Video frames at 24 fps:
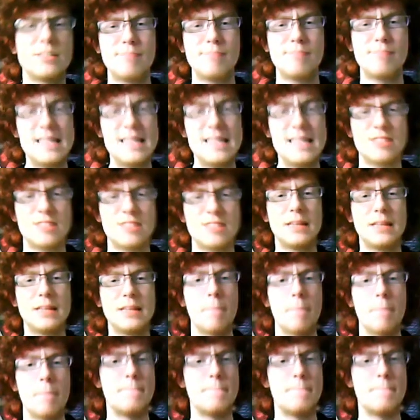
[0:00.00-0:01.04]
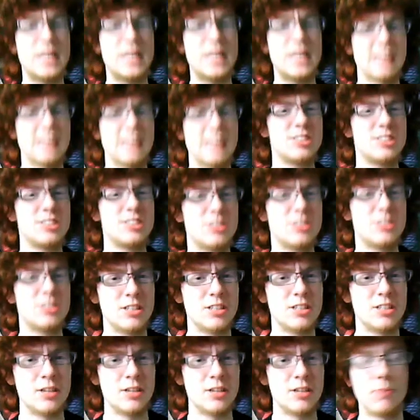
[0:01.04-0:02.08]
meant to be the biggest,
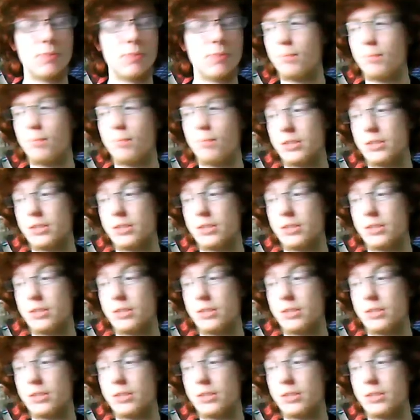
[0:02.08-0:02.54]
well,